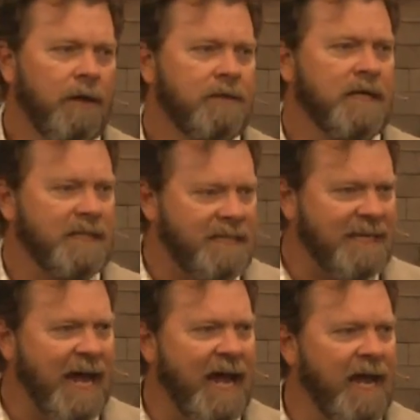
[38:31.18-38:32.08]
to
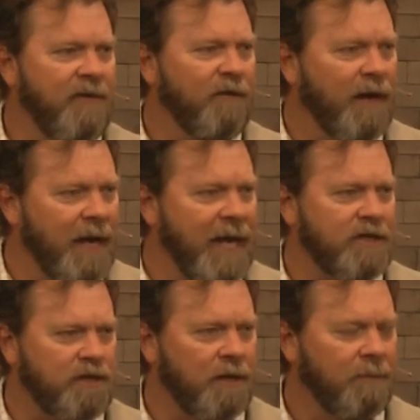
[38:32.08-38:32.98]
save a
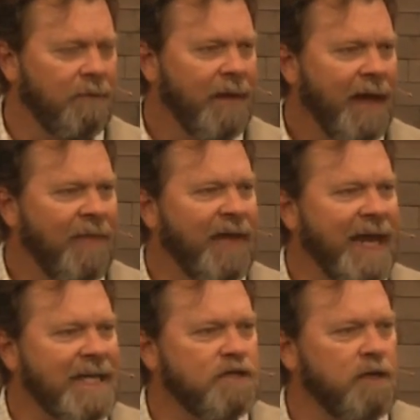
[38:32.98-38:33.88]
nation, and that
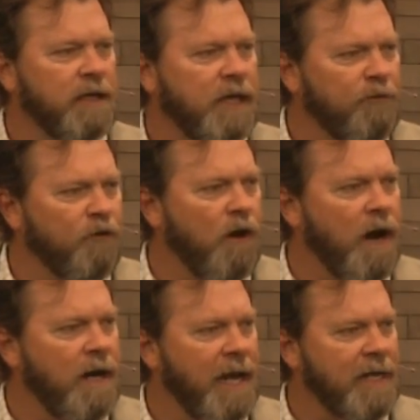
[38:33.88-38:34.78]
He's looking for
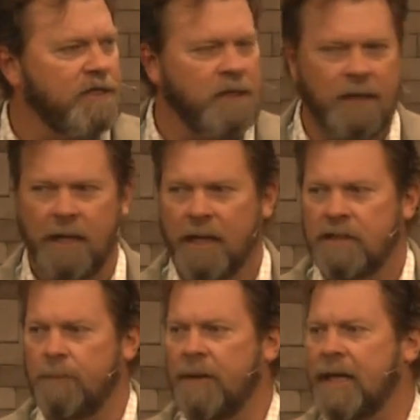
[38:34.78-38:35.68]
our nation
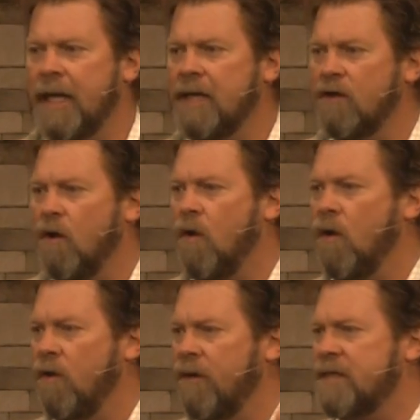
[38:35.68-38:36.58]
to begin to
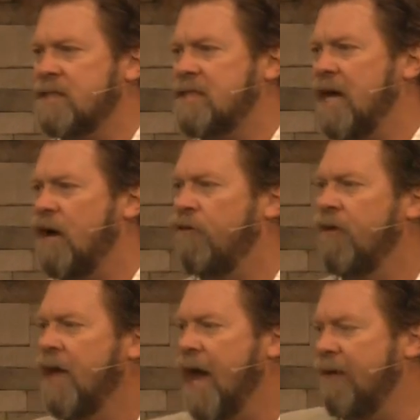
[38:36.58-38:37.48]
order itself
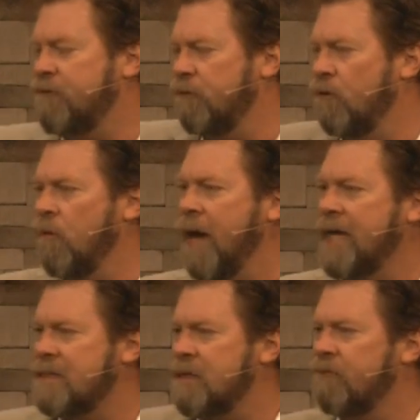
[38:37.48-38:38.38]
after the
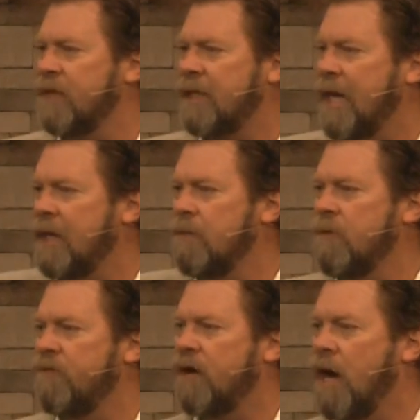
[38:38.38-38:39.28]
ways of the
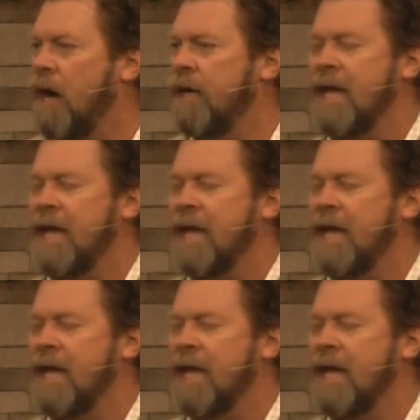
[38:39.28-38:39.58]
kingdom of God.